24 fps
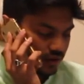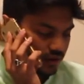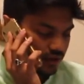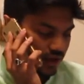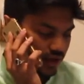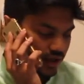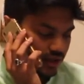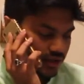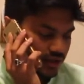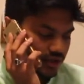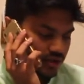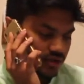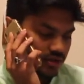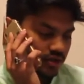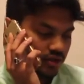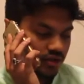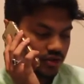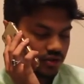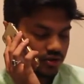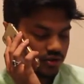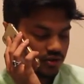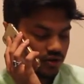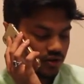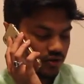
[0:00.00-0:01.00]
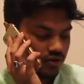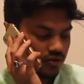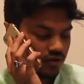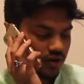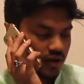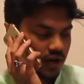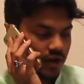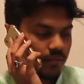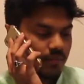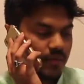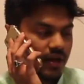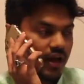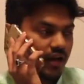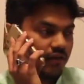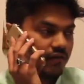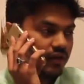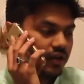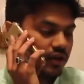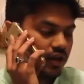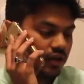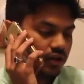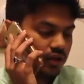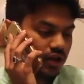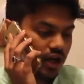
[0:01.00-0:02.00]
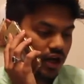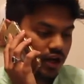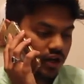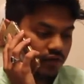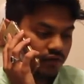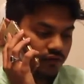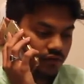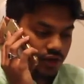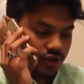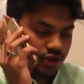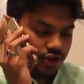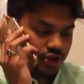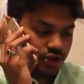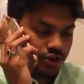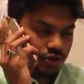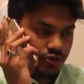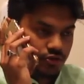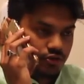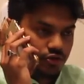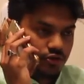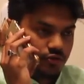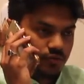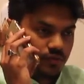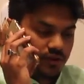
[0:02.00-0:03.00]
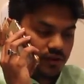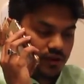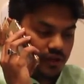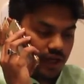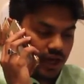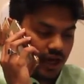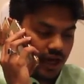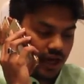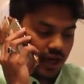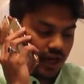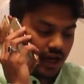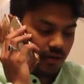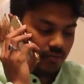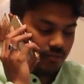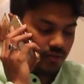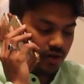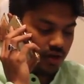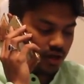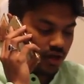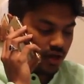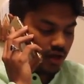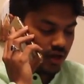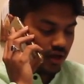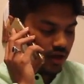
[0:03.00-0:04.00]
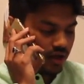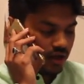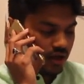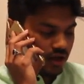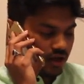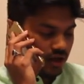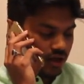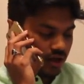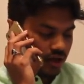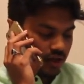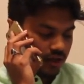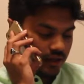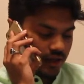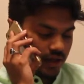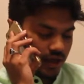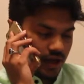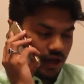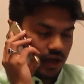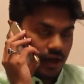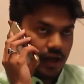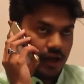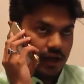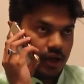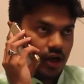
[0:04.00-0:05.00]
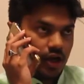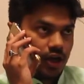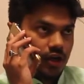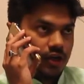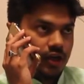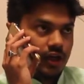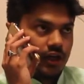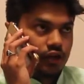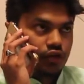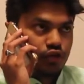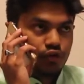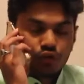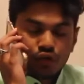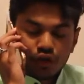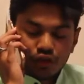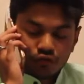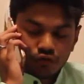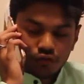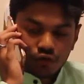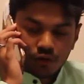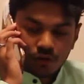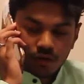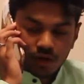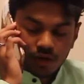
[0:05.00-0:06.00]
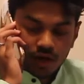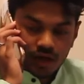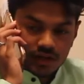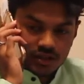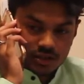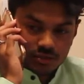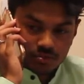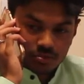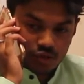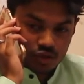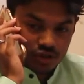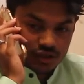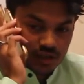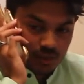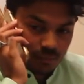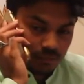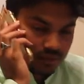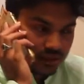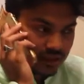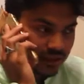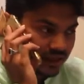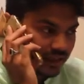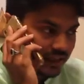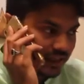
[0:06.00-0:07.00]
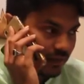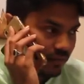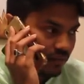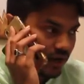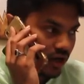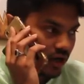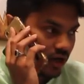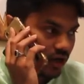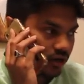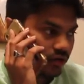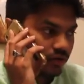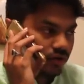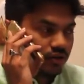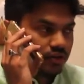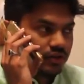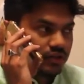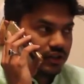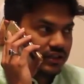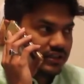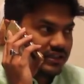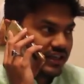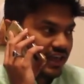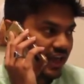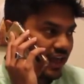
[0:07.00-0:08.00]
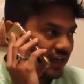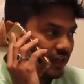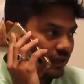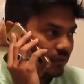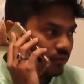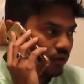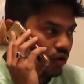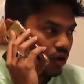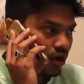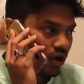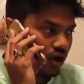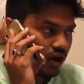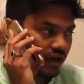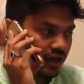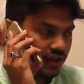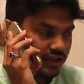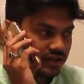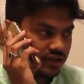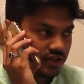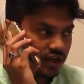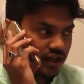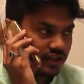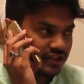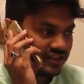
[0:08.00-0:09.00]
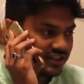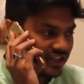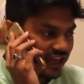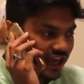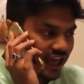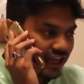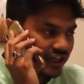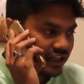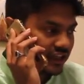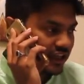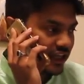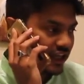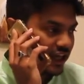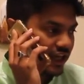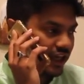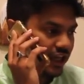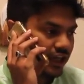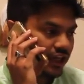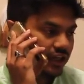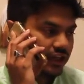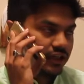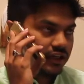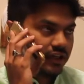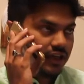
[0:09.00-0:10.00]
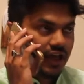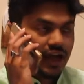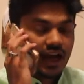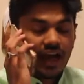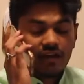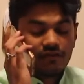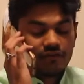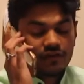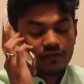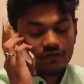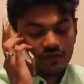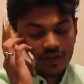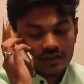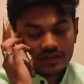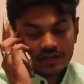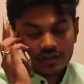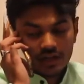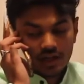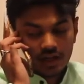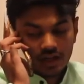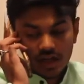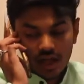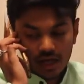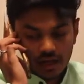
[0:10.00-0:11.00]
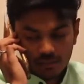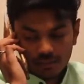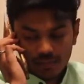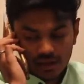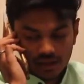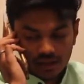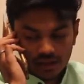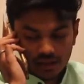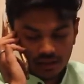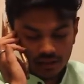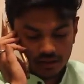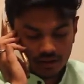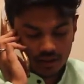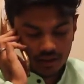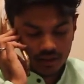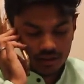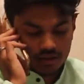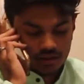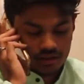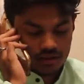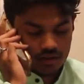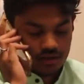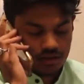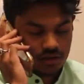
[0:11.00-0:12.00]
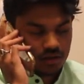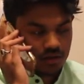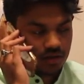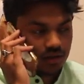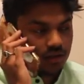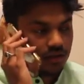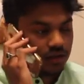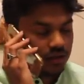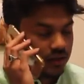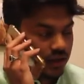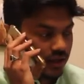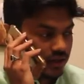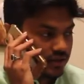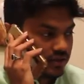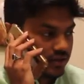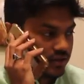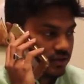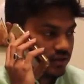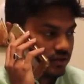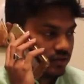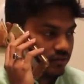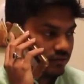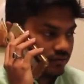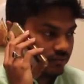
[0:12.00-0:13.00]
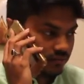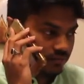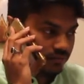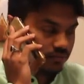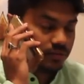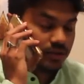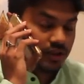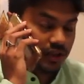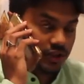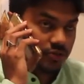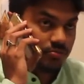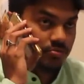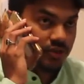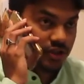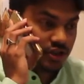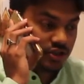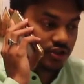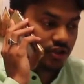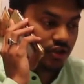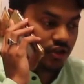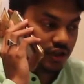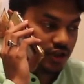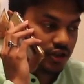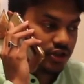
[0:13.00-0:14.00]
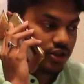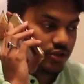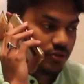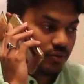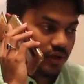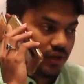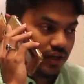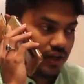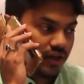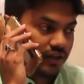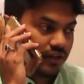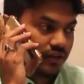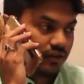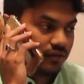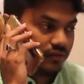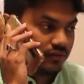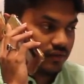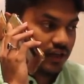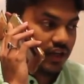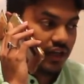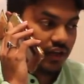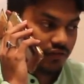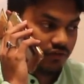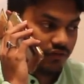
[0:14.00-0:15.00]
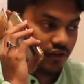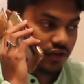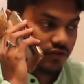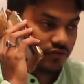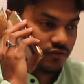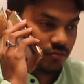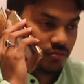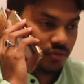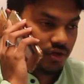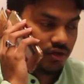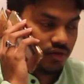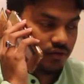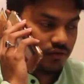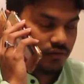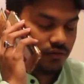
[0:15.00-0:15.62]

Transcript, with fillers: Yes, so I'm having a lot of issues with the app. Yeah, I got like three, four customers complaining about the scanning part, it's not scanning it. I have invested a lot of money in this. Yes please, please look into it and get it fixed for me.